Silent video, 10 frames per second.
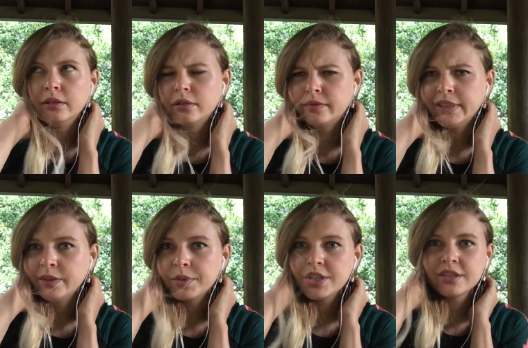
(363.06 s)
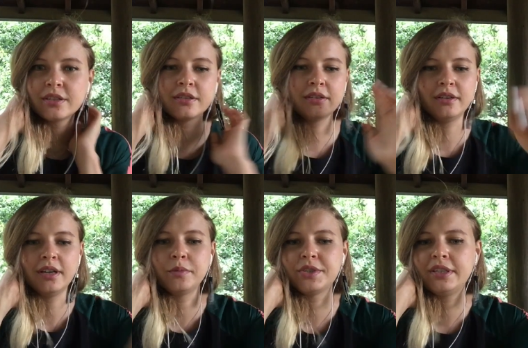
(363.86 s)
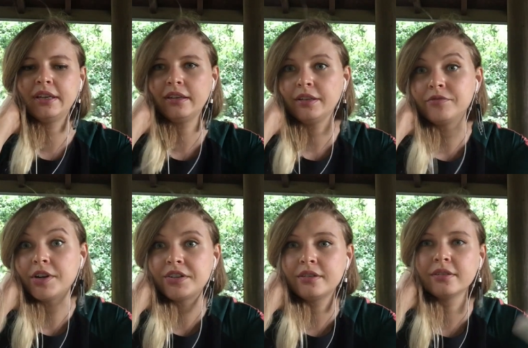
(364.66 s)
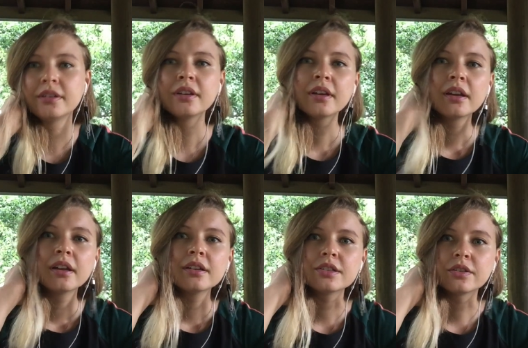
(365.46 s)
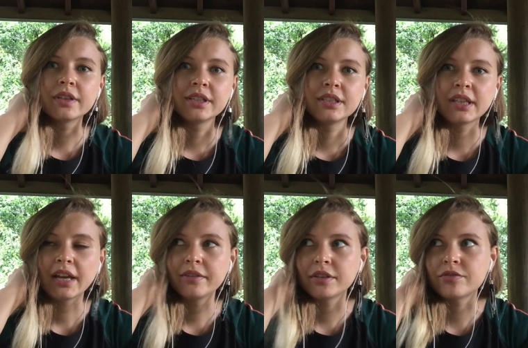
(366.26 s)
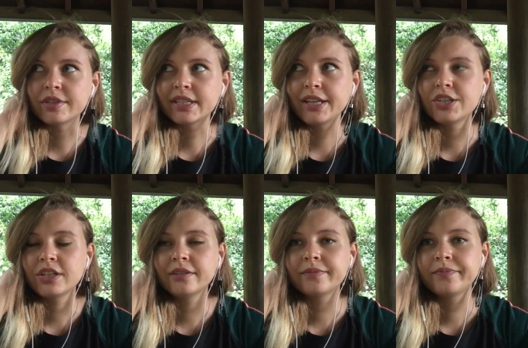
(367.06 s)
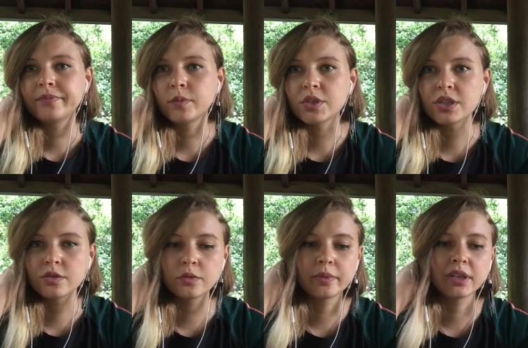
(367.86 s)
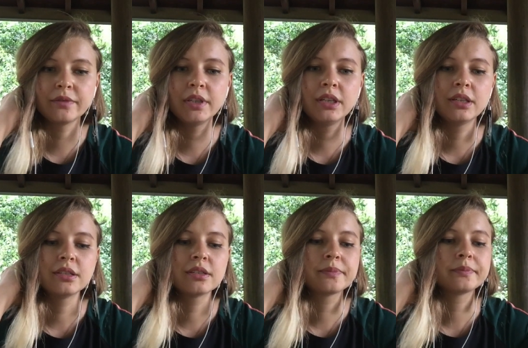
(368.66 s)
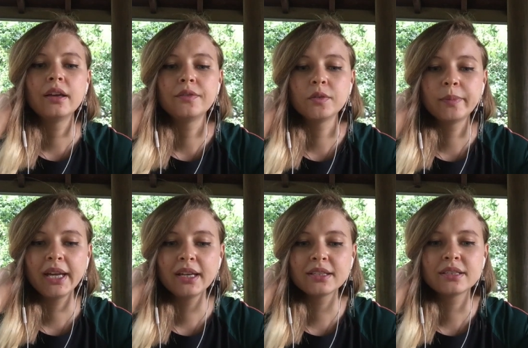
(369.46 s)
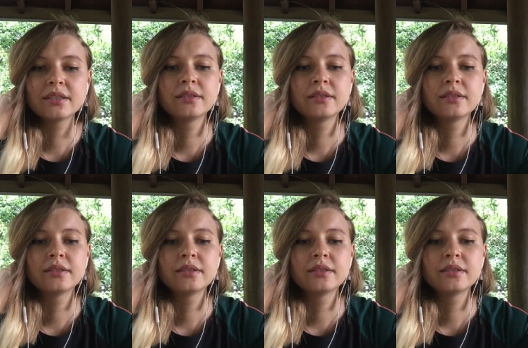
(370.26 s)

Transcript: lot of languages. I was taking Russian, so they did have the translation, which is super convenient. If you pass,